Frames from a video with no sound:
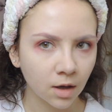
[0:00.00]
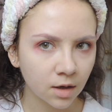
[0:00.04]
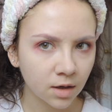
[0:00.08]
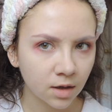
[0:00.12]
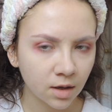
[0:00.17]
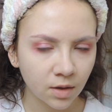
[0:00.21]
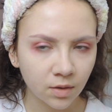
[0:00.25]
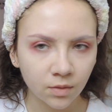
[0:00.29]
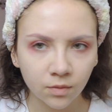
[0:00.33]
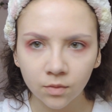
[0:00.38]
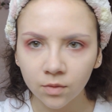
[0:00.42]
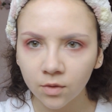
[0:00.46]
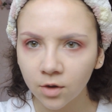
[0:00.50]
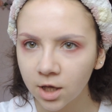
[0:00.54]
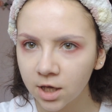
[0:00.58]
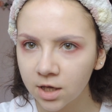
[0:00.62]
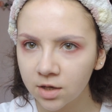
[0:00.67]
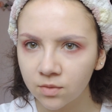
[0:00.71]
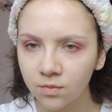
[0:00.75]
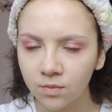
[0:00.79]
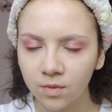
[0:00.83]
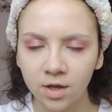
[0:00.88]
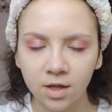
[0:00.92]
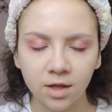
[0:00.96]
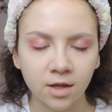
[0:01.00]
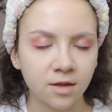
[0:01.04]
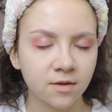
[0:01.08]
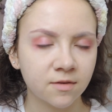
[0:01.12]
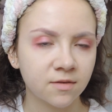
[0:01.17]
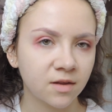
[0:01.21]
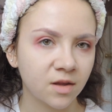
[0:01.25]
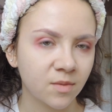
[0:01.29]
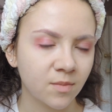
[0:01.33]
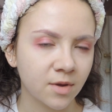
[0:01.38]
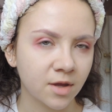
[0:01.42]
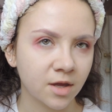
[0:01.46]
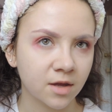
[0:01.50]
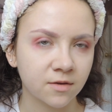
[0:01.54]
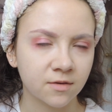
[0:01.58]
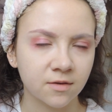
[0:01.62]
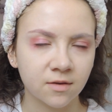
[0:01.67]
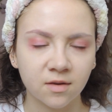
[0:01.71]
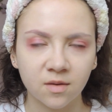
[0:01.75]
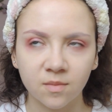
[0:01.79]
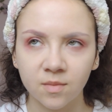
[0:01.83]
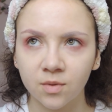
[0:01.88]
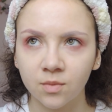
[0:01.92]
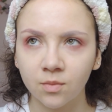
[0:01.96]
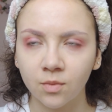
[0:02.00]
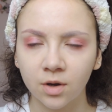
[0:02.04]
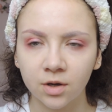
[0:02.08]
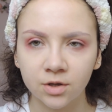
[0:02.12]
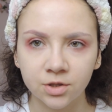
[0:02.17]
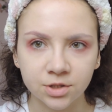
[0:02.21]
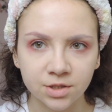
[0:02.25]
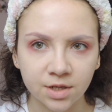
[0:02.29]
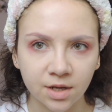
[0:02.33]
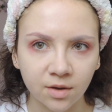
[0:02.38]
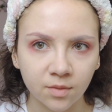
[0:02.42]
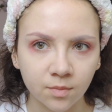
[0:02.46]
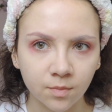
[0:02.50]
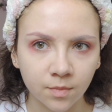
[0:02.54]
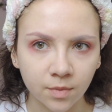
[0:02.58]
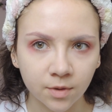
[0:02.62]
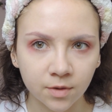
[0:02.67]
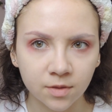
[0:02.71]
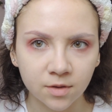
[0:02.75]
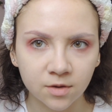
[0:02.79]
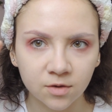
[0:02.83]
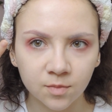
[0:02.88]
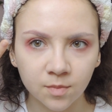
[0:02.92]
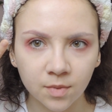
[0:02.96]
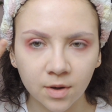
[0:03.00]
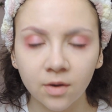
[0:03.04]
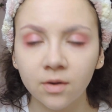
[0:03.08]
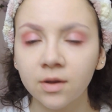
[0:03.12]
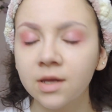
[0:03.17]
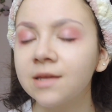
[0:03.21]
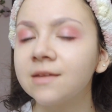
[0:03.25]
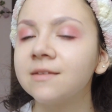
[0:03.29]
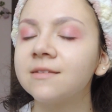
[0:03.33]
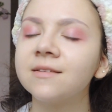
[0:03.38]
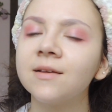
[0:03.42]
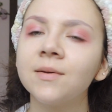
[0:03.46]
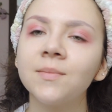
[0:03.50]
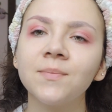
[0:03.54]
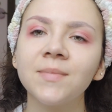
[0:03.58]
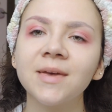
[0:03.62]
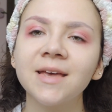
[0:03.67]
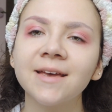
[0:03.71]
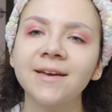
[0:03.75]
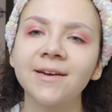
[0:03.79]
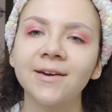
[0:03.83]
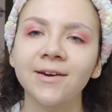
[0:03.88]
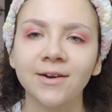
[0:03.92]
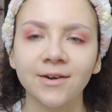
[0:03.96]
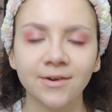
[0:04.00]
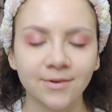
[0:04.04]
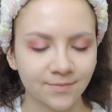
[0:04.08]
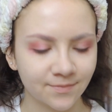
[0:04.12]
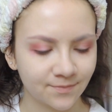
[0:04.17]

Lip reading: Now you can't really see because it's a bit washed out, but this brow is pinker.